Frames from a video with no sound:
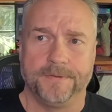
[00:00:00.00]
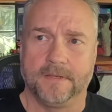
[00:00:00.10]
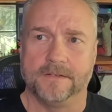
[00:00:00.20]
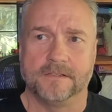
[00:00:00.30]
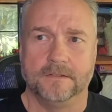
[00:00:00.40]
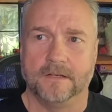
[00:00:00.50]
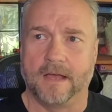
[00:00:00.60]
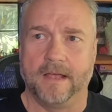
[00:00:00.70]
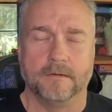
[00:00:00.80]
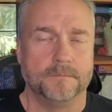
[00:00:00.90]
Kitchen
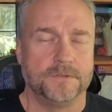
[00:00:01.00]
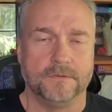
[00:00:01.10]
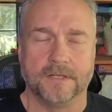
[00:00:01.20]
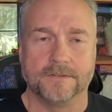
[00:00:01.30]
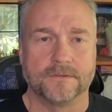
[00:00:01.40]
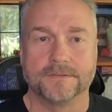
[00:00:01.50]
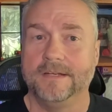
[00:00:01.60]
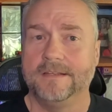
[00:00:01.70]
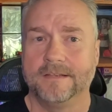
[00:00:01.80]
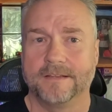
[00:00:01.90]
items, utensils,
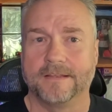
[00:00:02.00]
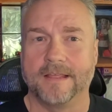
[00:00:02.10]
anything like